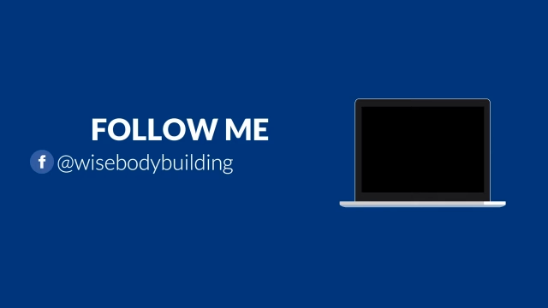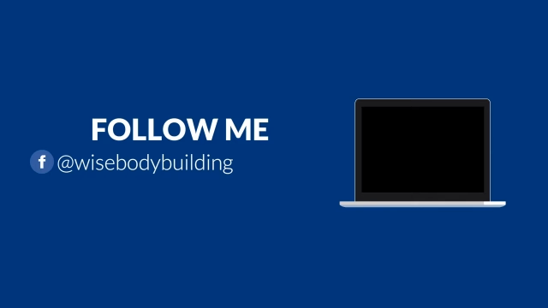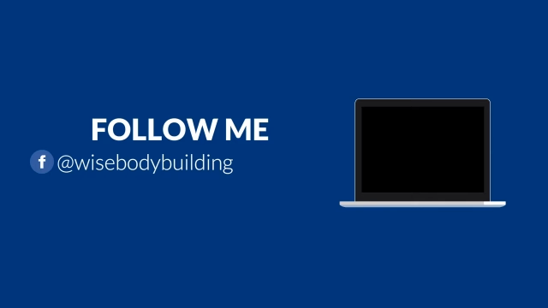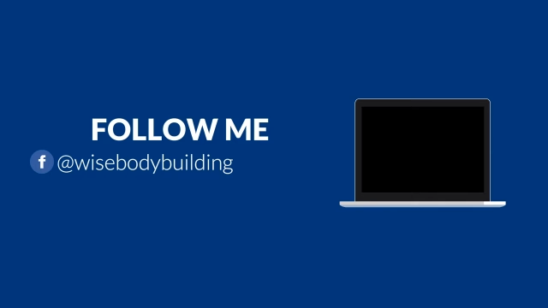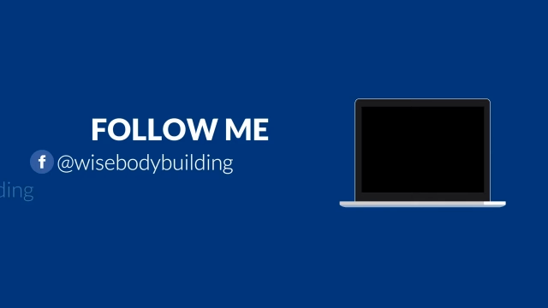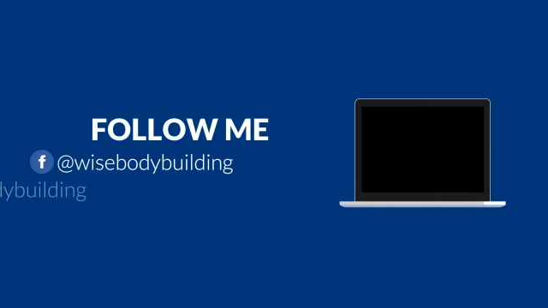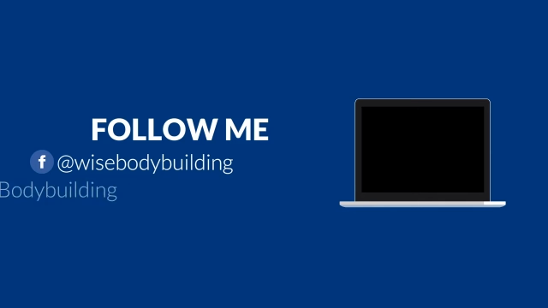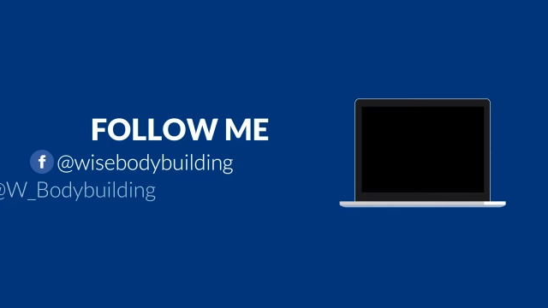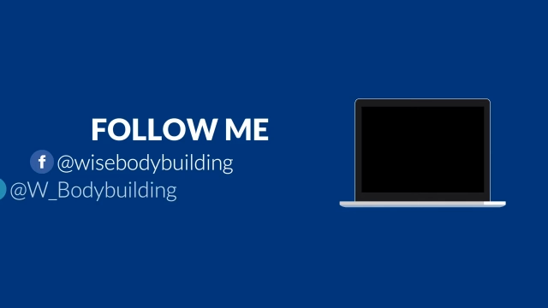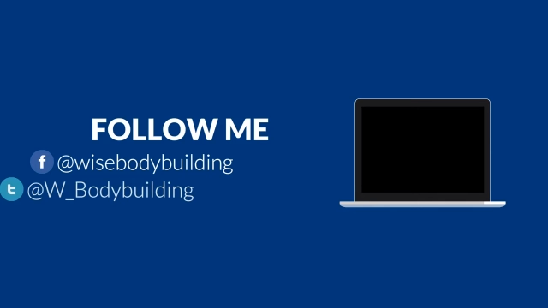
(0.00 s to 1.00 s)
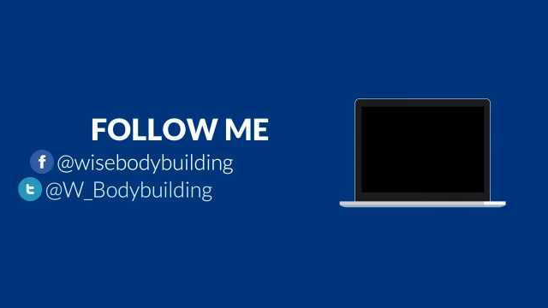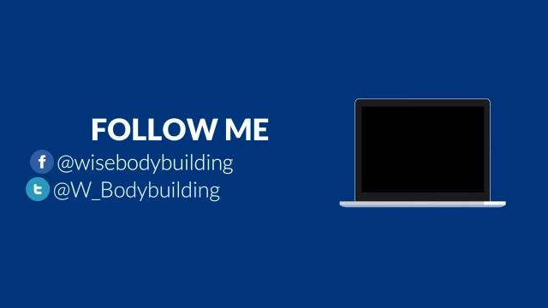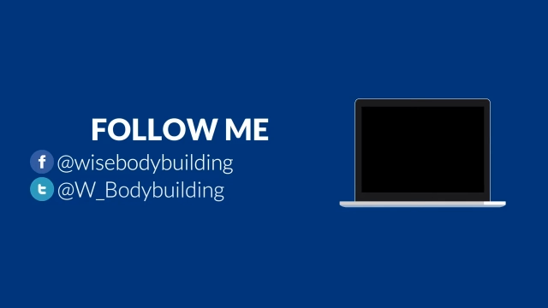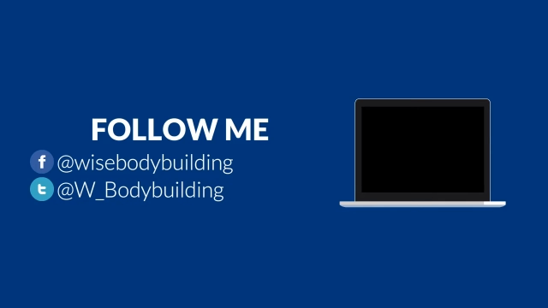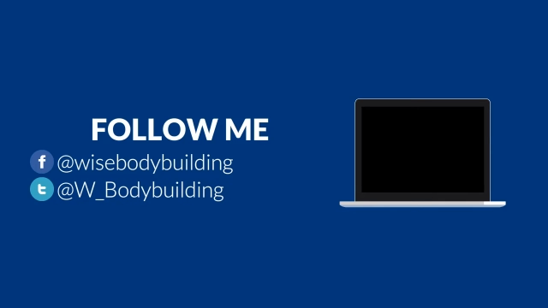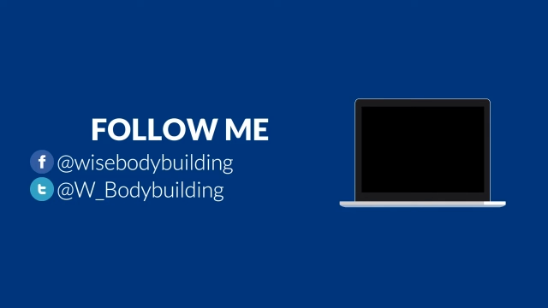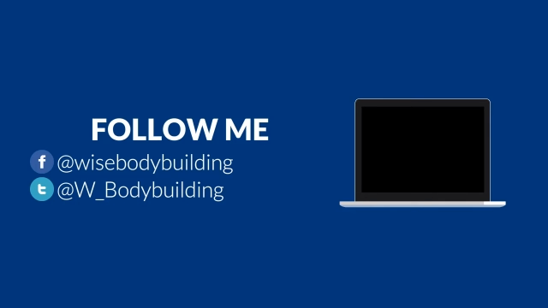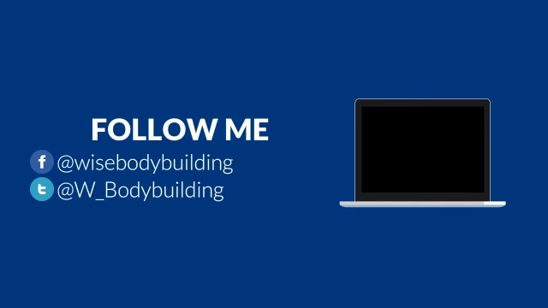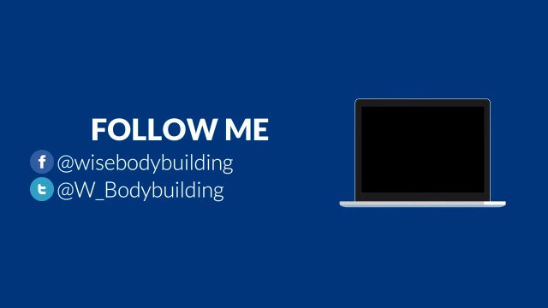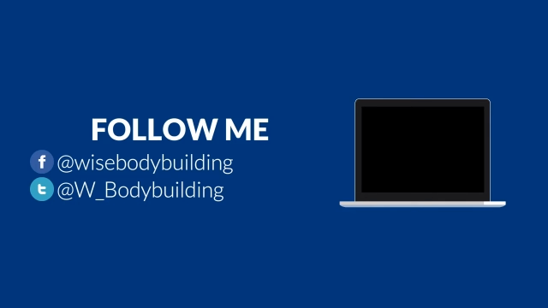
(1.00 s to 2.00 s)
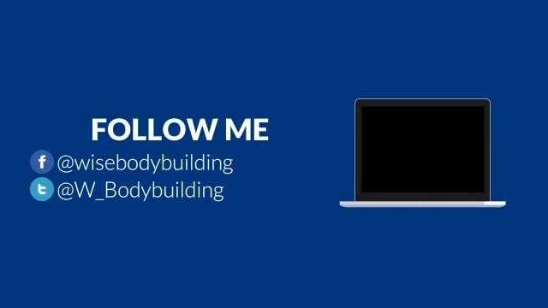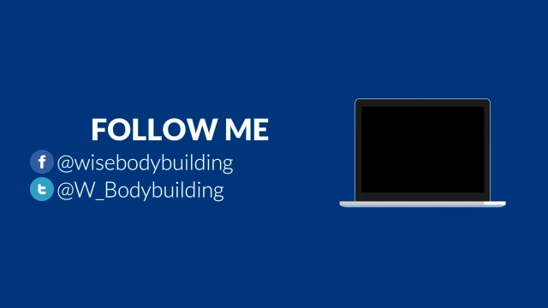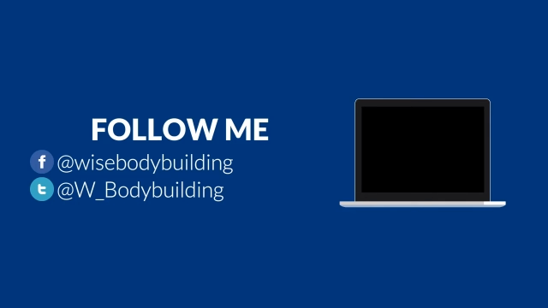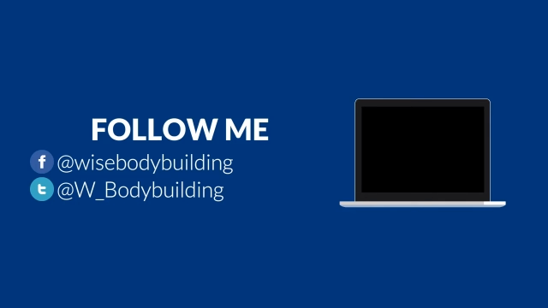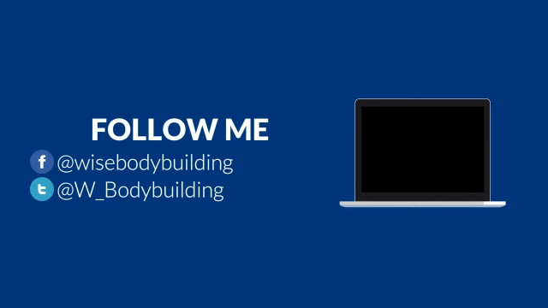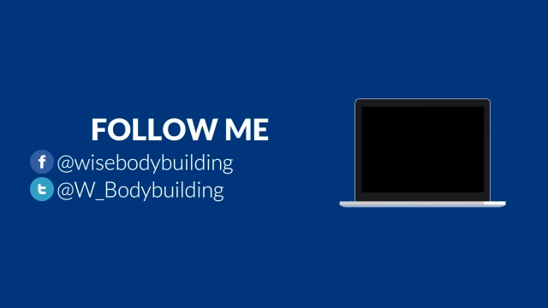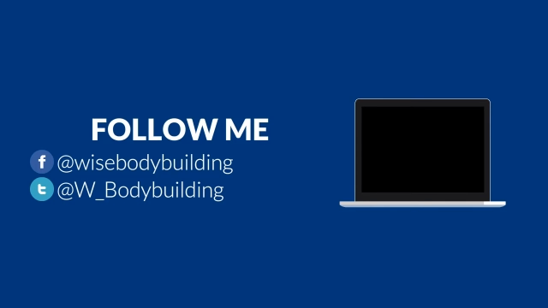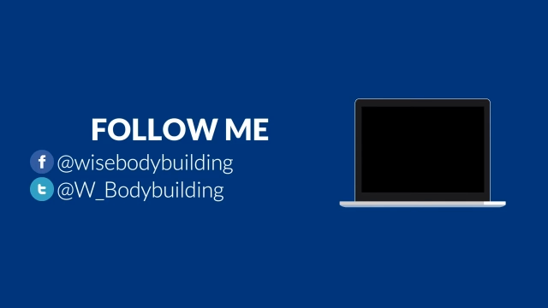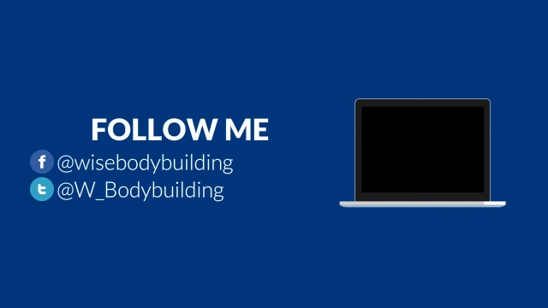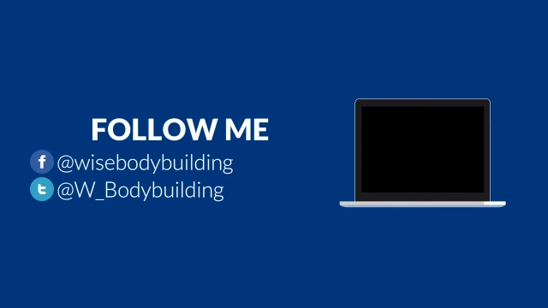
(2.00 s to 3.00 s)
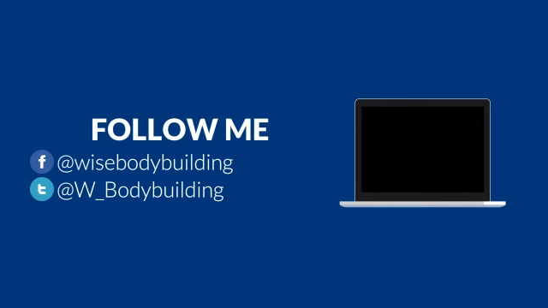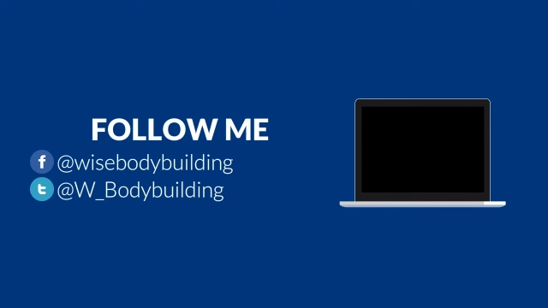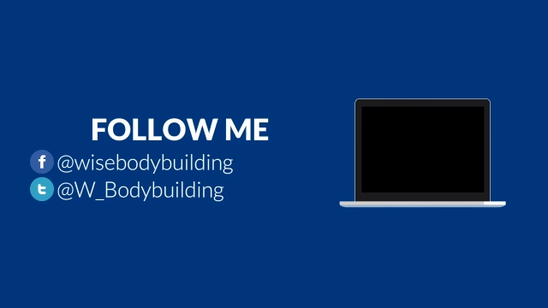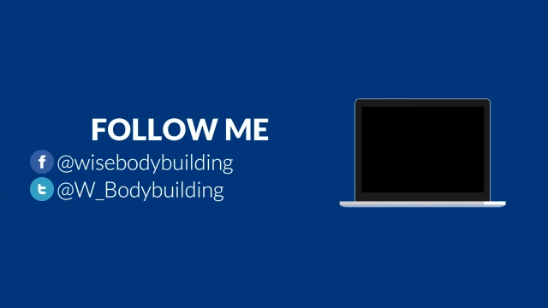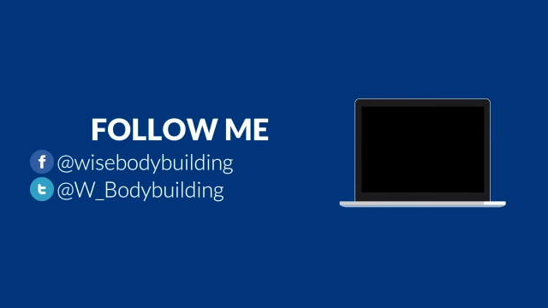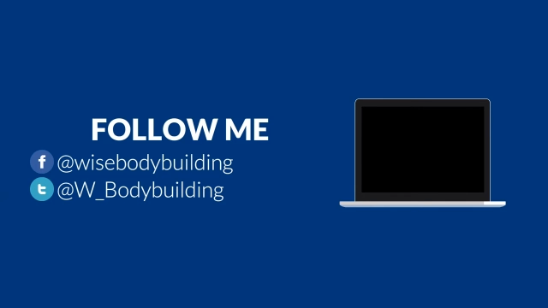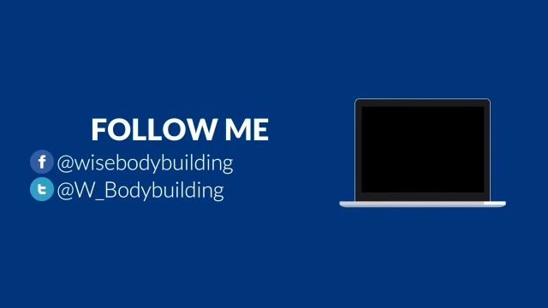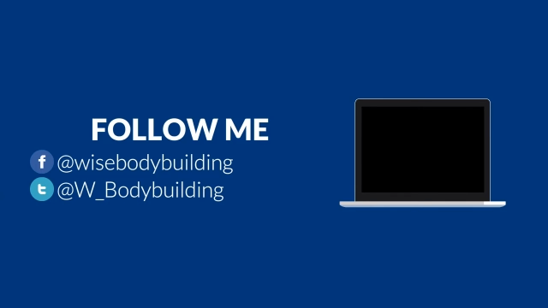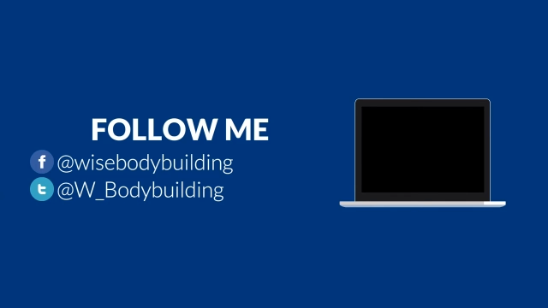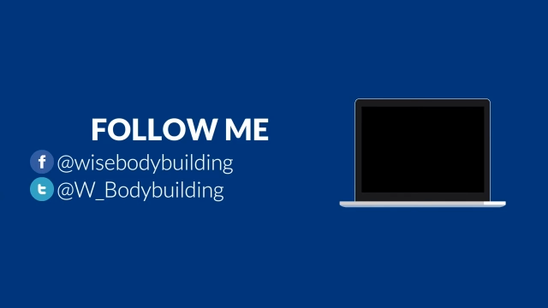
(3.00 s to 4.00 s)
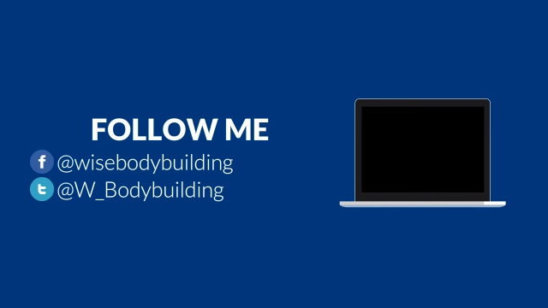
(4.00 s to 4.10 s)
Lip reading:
No face is visible, so there are no lips to read.